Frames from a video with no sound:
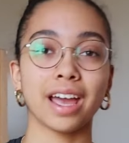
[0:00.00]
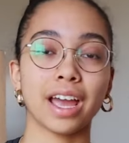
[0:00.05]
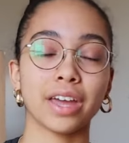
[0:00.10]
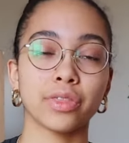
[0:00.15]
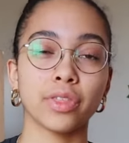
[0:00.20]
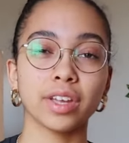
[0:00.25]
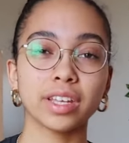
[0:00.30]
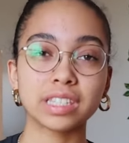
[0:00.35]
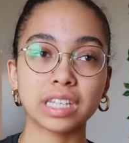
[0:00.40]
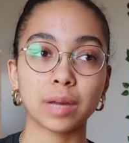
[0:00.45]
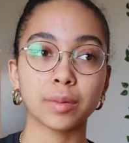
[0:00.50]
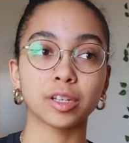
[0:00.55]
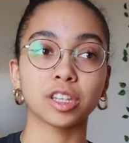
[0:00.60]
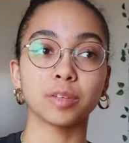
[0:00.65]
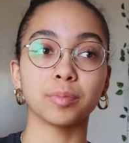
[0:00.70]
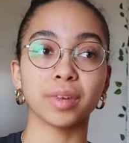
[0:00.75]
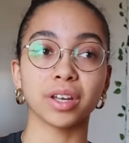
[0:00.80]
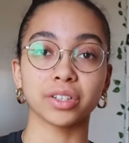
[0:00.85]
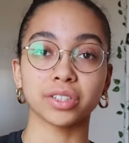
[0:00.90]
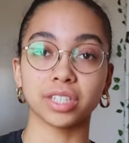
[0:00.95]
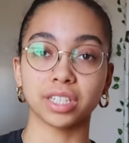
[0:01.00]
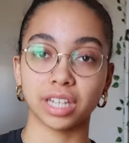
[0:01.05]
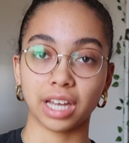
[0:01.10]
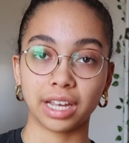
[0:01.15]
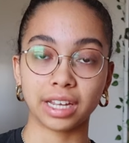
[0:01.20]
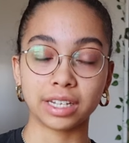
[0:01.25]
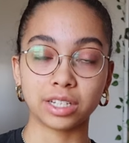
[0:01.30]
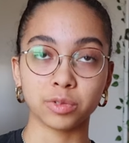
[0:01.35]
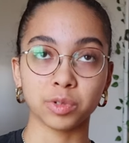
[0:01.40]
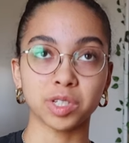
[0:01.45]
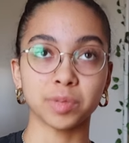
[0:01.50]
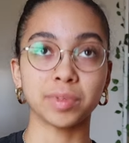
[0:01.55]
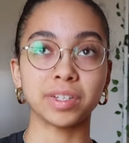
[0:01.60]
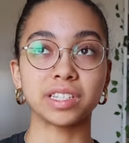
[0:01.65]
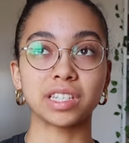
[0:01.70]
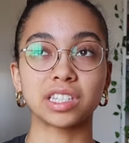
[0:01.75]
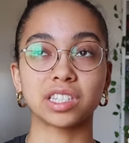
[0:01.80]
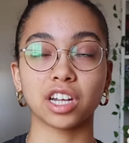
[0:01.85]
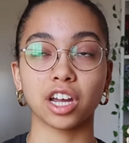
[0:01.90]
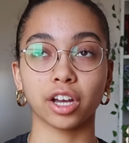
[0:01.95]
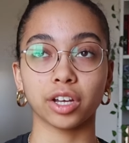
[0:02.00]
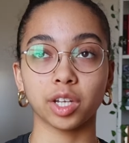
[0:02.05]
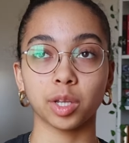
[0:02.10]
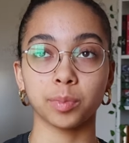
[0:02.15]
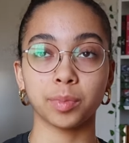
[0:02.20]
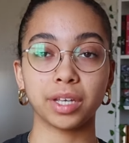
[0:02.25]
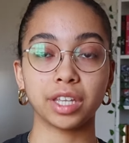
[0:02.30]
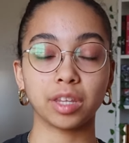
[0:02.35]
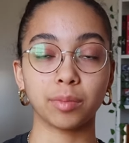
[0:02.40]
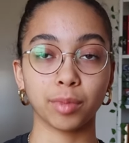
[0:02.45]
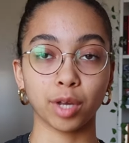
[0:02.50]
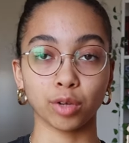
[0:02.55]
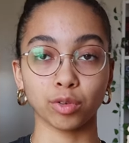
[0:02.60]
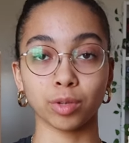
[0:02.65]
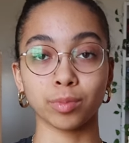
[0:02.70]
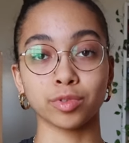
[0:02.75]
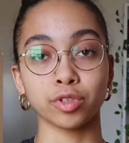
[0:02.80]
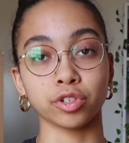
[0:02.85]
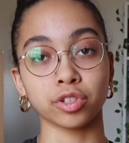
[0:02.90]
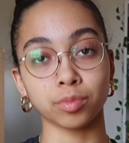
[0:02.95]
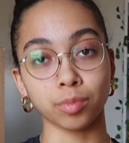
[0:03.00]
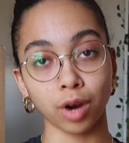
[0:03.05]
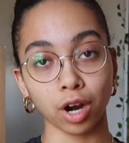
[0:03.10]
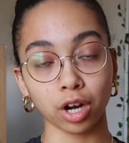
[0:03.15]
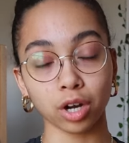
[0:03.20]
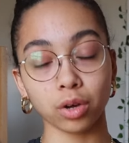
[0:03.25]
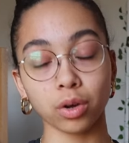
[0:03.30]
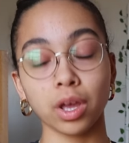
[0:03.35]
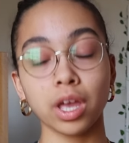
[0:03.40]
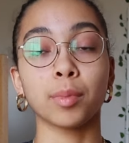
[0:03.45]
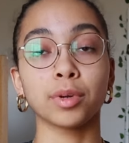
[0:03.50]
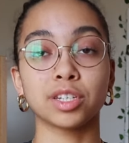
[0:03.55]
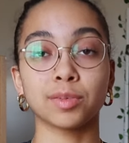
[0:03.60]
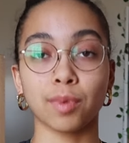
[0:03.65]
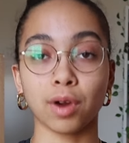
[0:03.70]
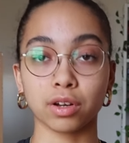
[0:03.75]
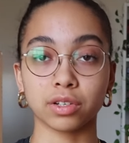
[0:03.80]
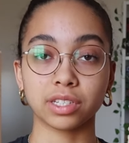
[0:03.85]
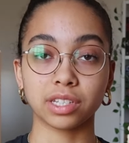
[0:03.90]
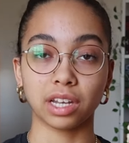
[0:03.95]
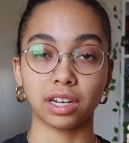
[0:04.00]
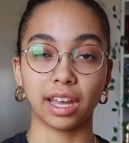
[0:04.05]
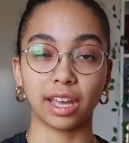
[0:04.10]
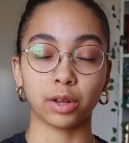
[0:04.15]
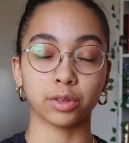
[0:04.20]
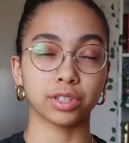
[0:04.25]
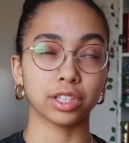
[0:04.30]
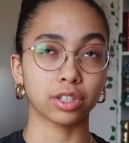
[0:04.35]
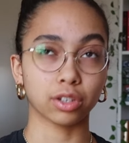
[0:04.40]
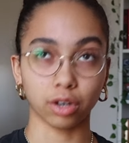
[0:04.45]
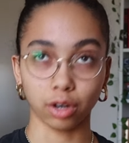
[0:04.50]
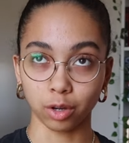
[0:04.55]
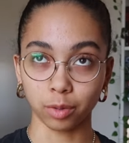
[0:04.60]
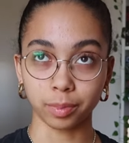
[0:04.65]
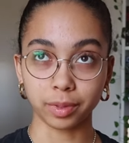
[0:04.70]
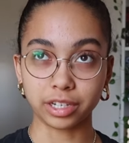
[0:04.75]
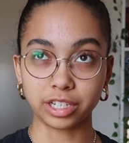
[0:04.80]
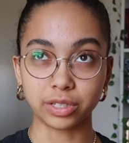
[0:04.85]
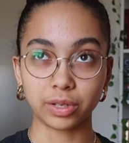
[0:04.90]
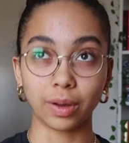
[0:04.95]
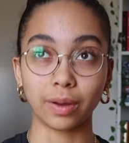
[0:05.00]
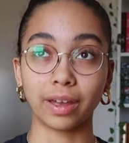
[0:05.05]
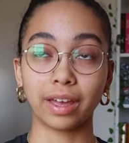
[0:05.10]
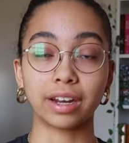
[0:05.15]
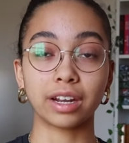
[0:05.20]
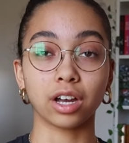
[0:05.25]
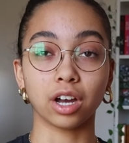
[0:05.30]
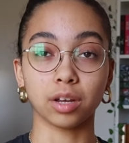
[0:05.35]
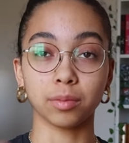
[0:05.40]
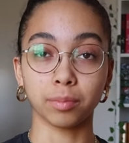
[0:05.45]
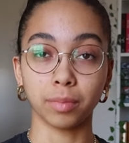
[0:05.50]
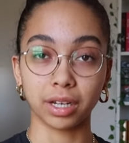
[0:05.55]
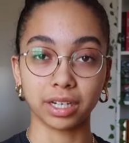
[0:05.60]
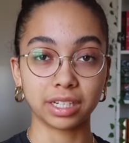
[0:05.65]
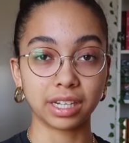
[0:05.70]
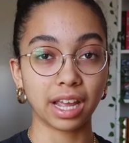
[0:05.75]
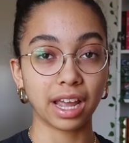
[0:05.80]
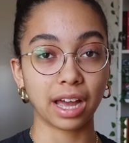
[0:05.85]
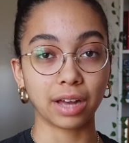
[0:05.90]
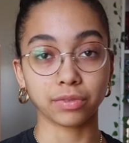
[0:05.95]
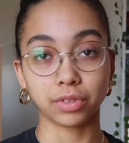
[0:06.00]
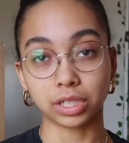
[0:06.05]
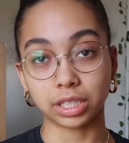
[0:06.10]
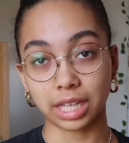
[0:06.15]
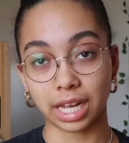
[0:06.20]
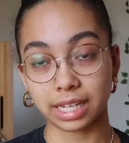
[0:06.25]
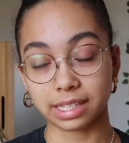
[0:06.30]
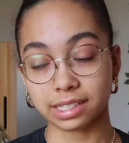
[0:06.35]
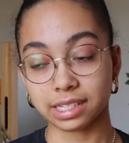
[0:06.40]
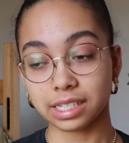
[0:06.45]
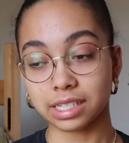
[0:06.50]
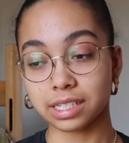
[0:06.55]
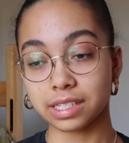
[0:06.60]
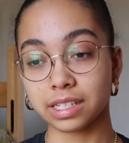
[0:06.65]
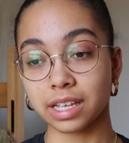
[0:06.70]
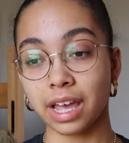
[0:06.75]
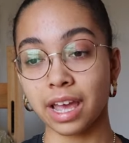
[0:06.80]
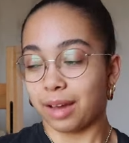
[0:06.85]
I think it's coming in the mail tonight, which means it's not going to be in the mailroom till tomorrow, but tomorrow's Sunday. I don't think they're open, so I'll get it on Monday after classes.